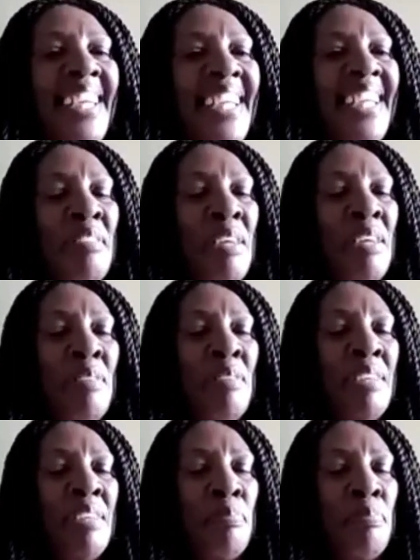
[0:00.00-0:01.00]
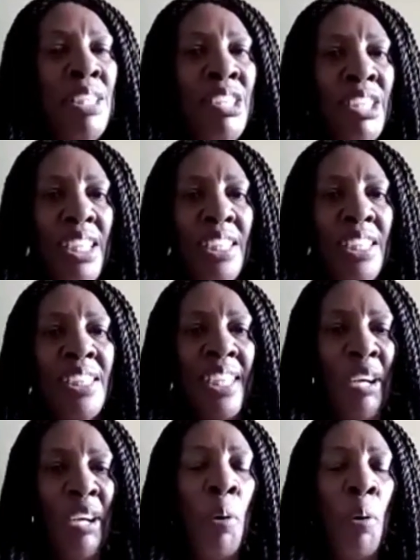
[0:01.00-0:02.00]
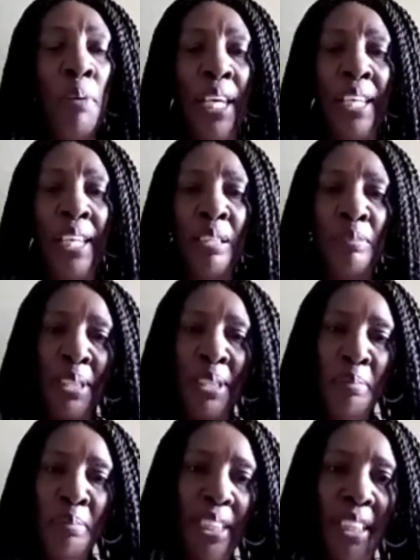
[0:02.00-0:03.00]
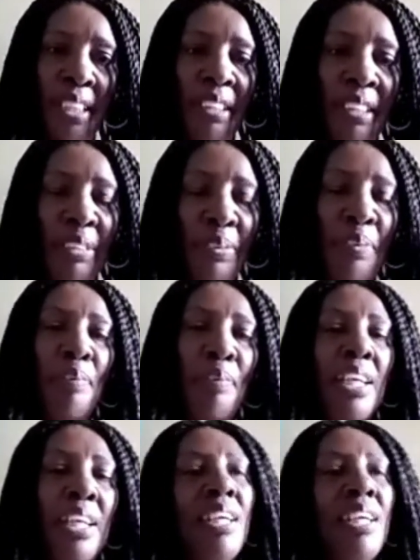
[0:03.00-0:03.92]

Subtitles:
I appreciate it. I hope it helps somebody along the way.